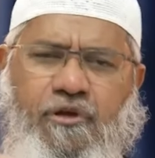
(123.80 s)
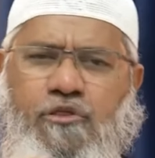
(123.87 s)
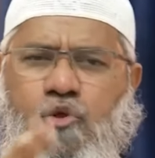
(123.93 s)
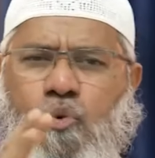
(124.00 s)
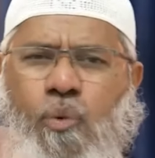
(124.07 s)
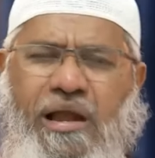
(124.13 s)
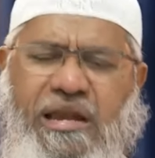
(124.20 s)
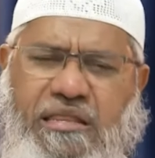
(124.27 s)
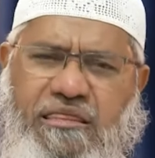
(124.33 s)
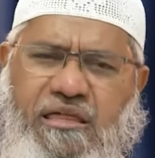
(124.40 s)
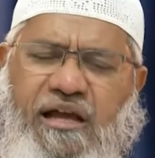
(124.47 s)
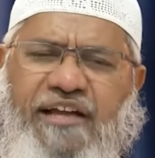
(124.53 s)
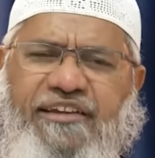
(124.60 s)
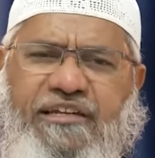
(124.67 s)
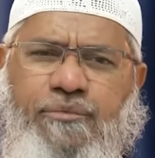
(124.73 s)
So once a
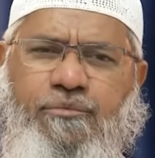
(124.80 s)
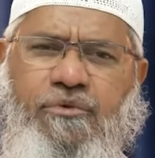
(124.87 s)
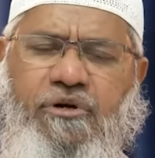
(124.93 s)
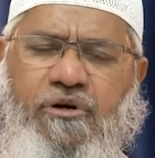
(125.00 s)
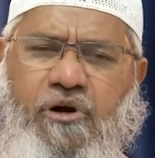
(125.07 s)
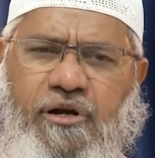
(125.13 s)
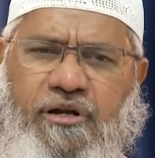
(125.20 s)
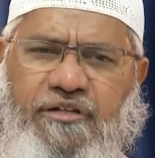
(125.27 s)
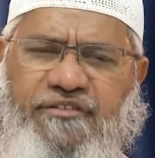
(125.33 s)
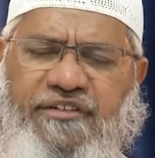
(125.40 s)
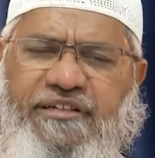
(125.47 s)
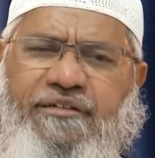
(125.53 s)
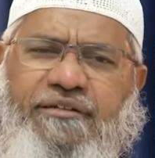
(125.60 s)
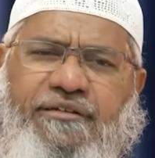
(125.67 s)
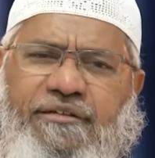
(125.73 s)
customer orders
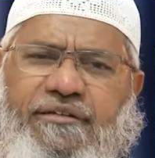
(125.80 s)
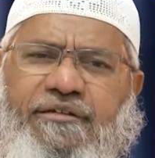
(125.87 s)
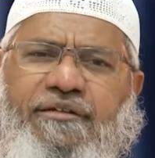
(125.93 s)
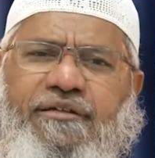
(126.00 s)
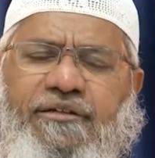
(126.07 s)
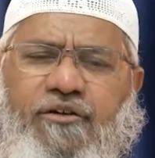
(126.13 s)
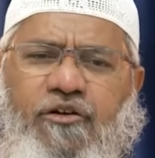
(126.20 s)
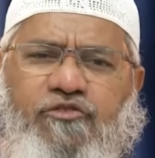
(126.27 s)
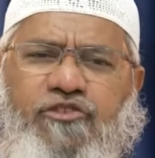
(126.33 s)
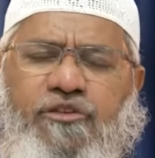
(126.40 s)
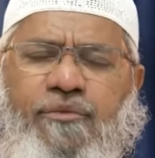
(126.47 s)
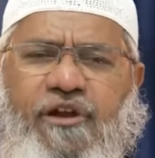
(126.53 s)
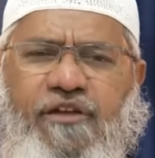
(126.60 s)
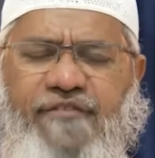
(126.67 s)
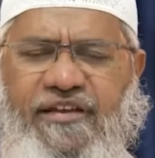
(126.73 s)
it, he goes to the
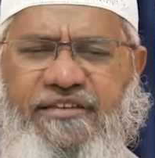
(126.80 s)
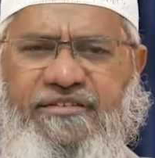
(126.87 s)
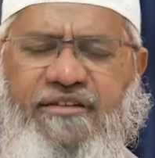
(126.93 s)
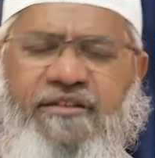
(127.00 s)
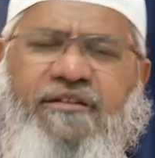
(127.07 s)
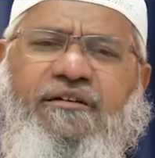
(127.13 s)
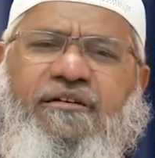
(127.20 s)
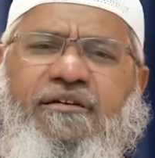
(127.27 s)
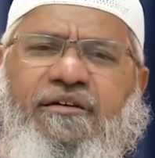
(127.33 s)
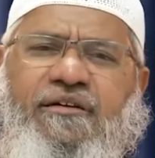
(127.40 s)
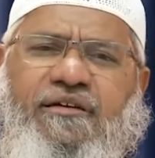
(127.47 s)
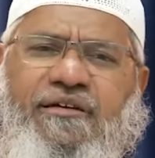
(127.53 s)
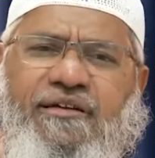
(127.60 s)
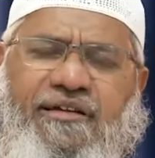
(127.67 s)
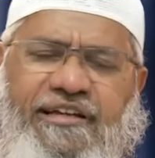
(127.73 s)
manufacturer.
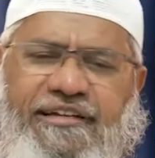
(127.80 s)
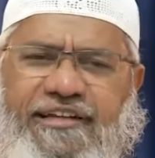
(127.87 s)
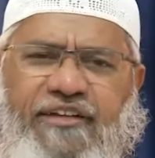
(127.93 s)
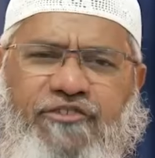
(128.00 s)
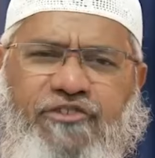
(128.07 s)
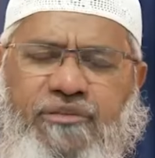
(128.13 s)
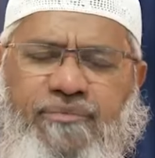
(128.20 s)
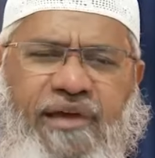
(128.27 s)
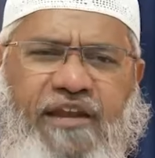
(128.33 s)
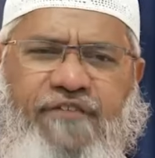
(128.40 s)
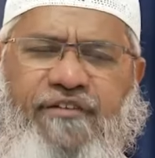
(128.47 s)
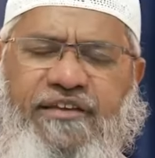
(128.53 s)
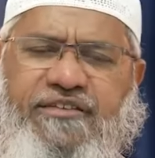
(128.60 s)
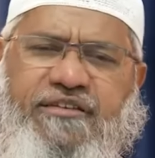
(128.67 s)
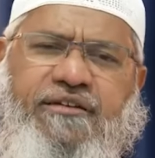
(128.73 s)
He tells to the
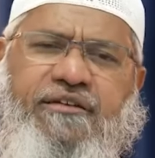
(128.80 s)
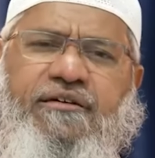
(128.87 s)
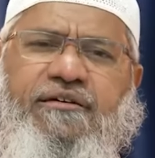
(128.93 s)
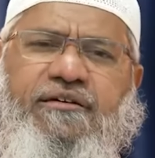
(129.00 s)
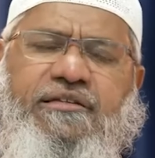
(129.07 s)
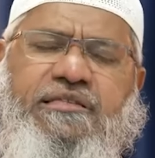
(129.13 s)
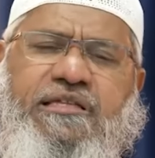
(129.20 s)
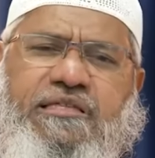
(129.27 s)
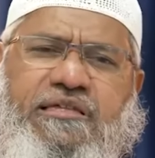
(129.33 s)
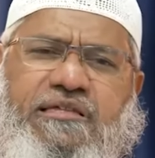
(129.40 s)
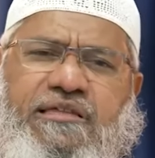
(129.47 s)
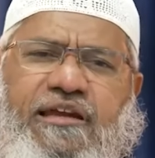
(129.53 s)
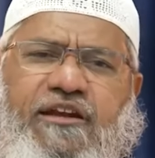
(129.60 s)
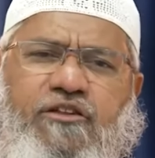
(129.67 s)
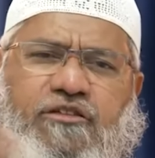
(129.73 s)
manufacturer, this is
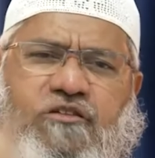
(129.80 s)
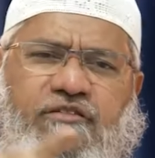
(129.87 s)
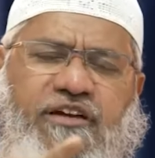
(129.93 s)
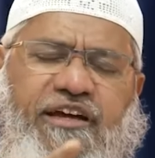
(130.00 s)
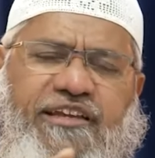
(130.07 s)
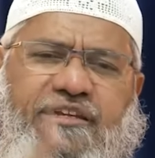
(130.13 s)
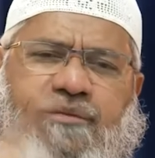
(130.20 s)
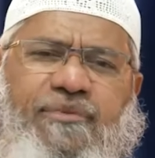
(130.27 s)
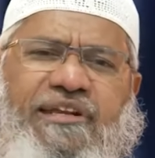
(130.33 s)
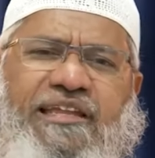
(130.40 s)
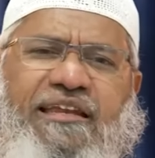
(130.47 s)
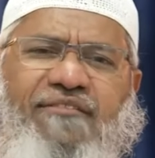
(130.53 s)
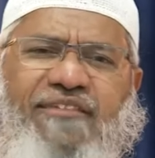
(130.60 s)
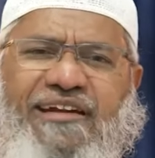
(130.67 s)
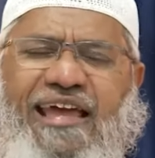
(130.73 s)
the address of the customer,
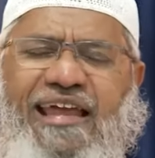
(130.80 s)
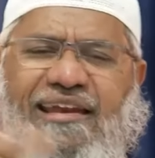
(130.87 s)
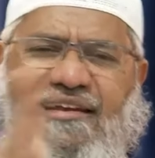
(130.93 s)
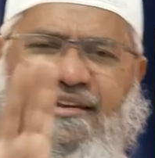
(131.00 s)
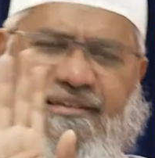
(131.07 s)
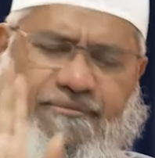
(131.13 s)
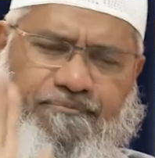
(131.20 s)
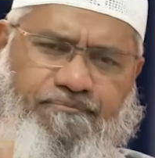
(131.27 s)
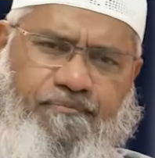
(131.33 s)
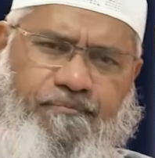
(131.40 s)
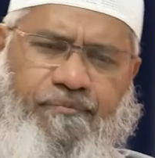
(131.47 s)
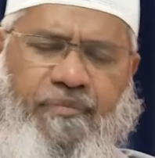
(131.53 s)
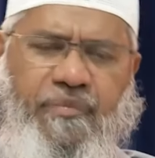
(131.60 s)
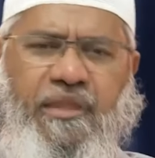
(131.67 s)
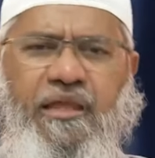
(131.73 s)
delivered directly.
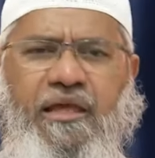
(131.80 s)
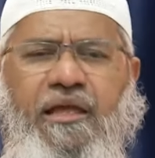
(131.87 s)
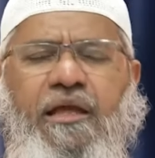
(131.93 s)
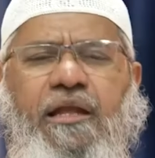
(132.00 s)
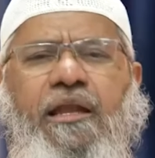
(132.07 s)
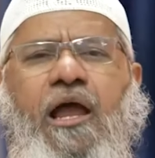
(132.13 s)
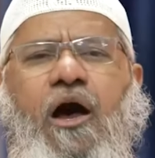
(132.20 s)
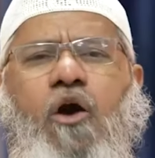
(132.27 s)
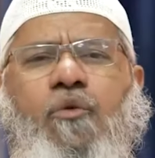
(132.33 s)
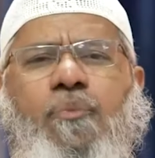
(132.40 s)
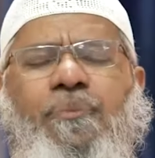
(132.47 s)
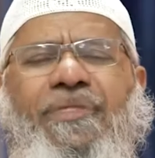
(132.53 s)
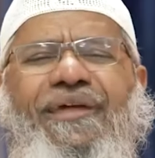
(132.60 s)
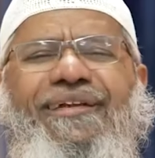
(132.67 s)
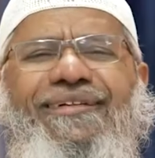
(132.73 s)

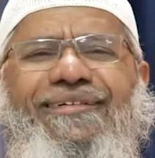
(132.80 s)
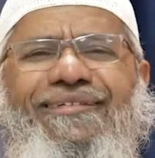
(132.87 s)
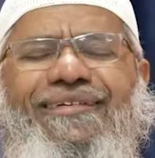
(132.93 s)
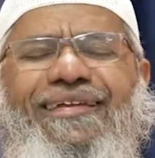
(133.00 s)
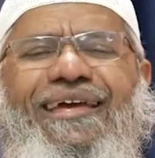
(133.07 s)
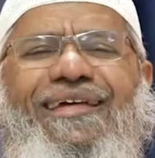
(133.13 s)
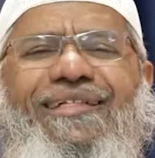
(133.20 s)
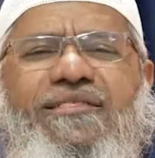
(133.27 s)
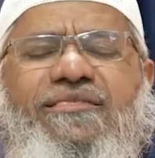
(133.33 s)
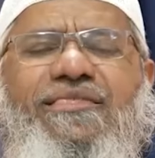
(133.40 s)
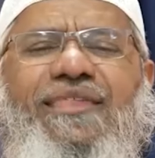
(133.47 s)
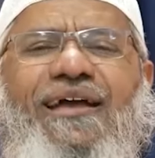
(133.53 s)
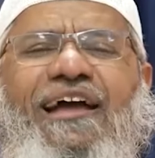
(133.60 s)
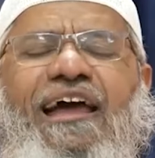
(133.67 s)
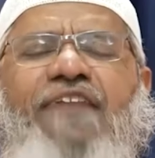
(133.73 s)
Now, this is
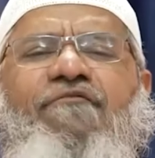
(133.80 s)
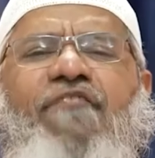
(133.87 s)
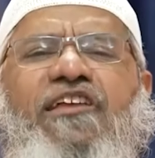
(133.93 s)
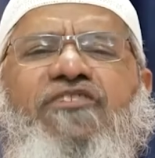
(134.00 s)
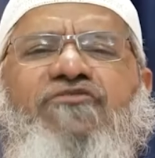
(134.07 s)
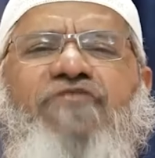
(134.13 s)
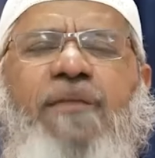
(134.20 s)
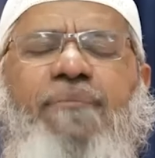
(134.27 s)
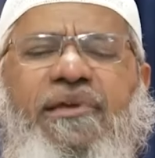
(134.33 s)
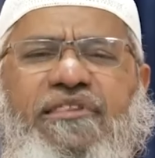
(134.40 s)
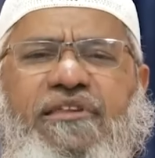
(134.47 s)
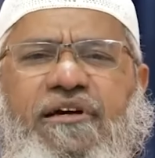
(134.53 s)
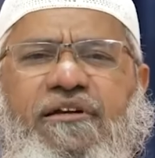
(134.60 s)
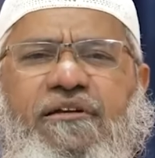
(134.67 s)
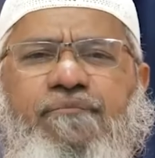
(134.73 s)
the conventional
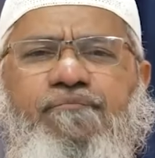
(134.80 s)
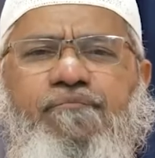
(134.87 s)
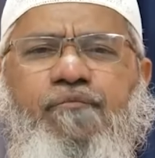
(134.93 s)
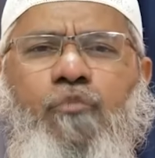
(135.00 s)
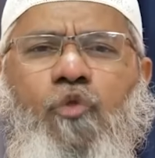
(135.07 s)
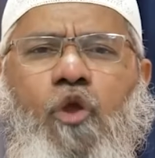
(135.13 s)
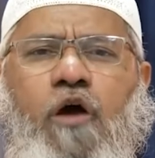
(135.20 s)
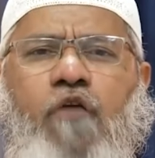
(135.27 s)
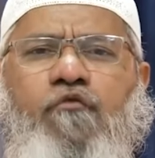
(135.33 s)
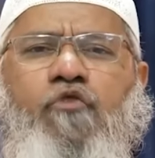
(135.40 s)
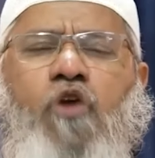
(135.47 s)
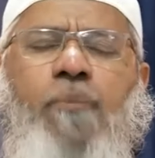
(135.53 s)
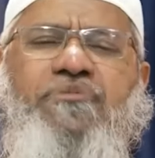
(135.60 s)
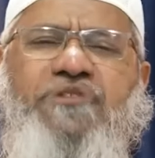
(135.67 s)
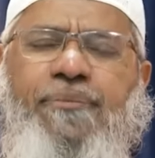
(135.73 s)
method of
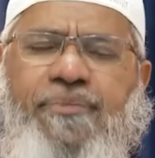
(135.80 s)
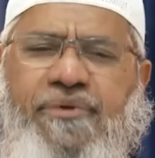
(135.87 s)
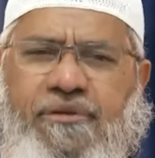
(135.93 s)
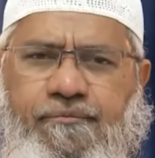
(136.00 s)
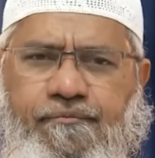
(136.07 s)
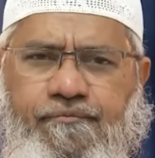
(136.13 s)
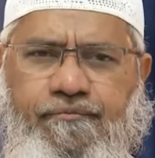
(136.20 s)
dropshipping.